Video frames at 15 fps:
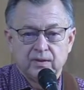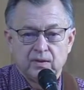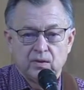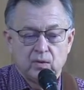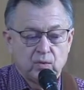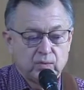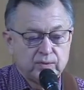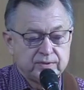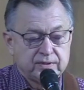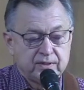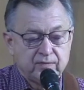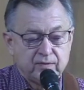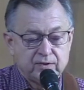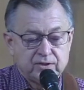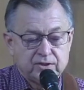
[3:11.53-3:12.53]
Or we say,
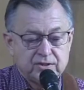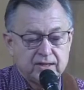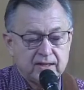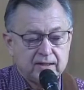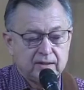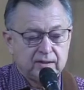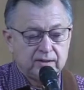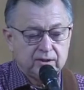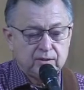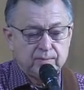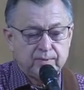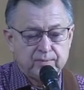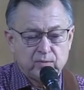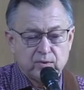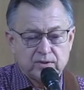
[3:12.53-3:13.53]
if we just had a little
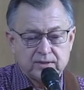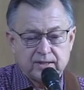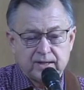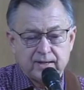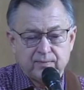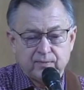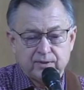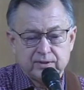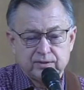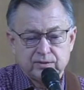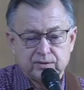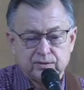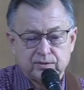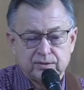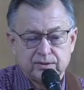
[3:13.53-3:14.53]
bit more time, we could
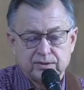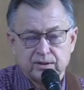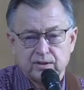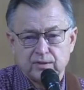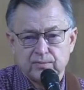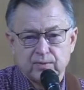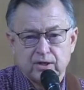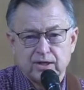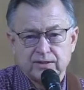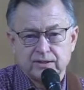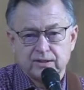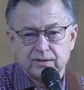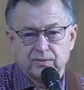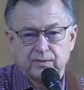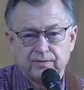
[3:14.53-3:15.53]
do this other
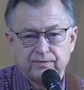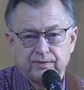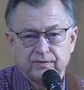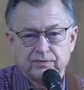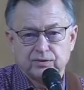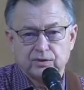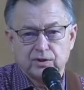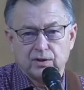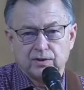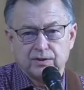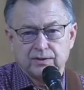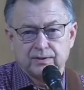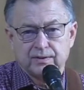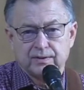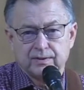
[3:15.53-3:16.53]
project that we've never
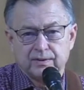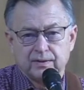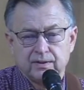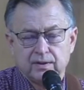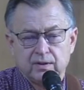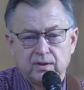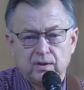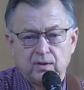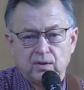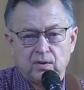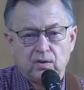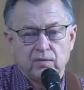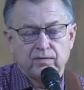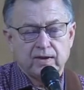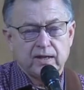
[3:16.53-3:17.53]
started.
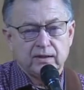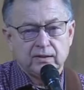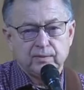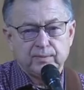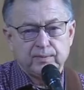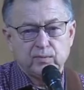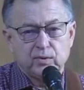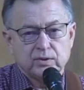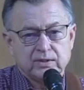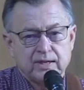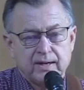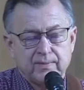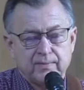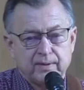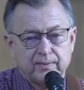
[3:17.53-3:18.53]
Or if I had a little bit more
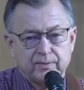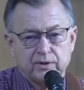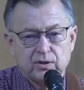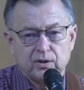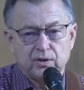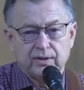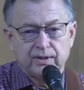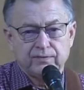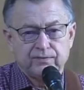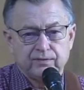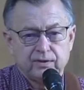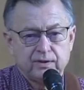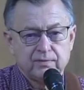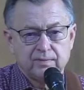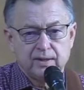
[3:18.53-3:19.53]
time, I would call that
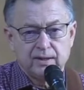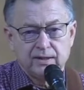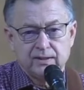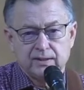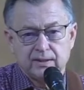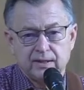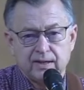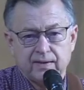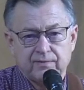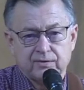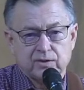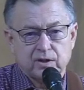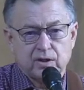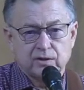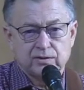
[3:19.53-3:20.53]
friend of mine that I haven't
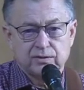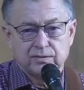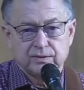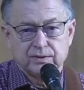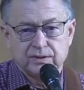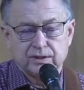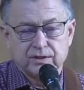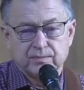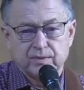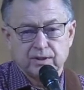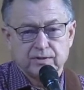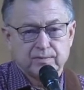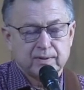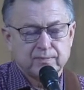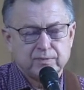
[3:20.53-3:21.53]
talked to in 6
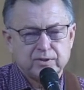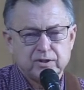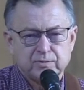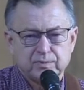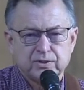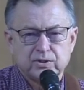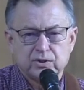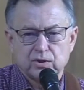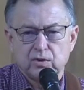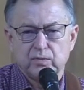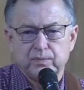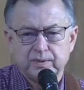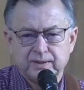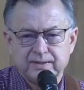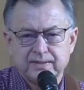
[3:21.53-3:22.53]
months, but I've just been so
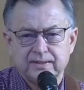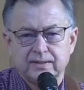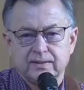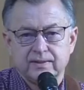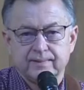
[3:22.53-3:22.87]
busy.